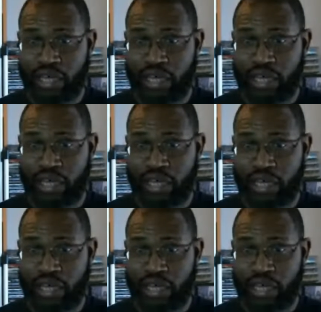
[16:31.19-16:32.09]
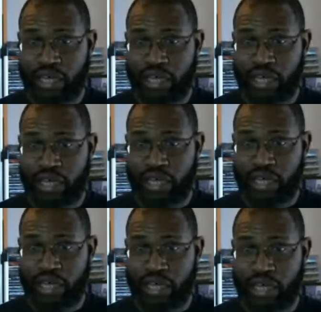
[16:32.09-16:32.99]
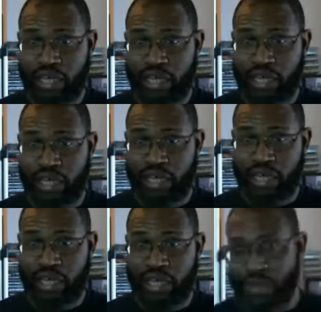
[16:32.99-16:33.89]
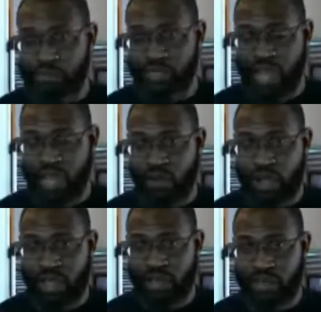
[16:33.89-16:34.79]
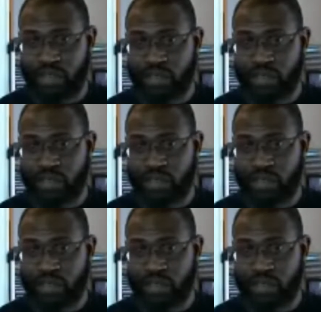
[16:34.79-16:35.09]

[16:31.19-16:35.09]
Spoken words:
Gourmet is kind of in that space, but not quite.